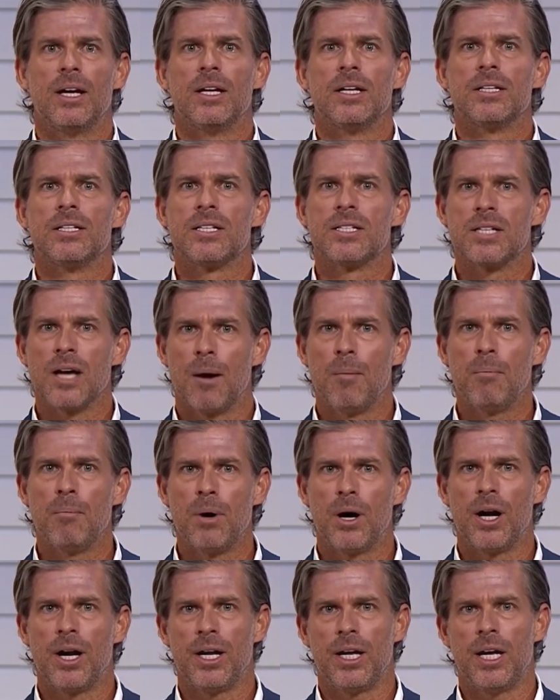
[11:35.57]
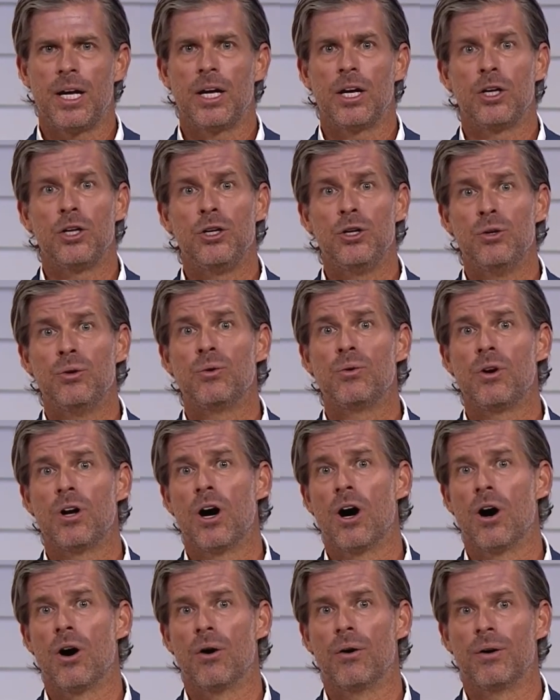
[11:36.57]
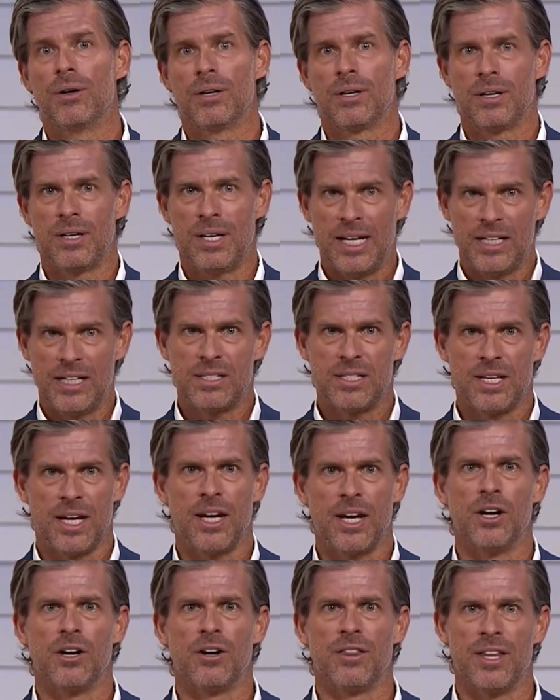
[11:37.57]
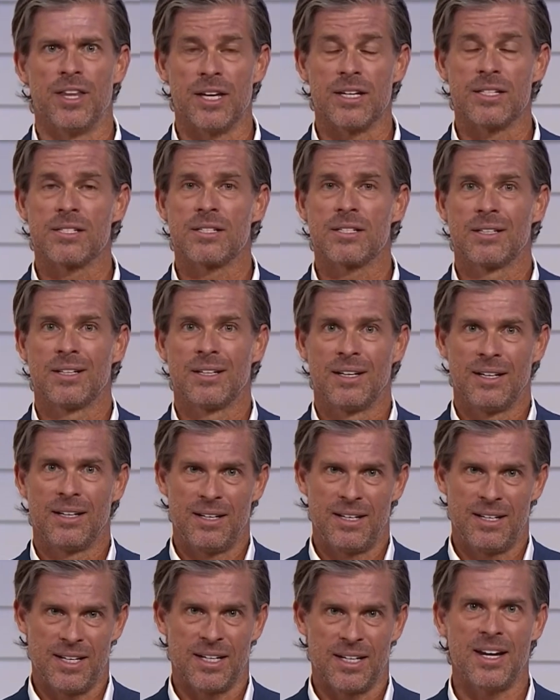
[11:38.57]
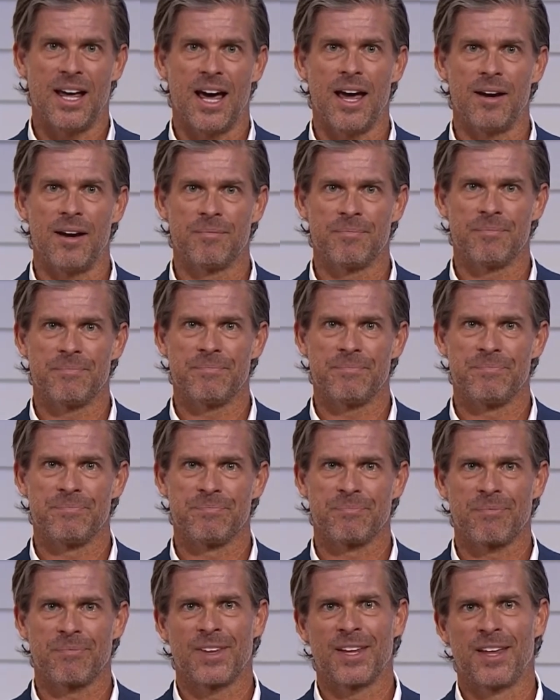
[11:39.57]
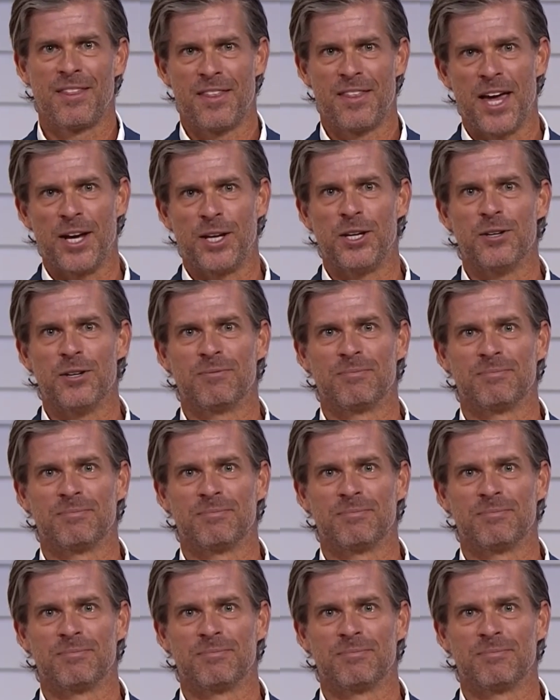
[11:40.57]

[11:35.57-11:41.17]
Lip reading: Somebody you know needs to hear this today. Thank you.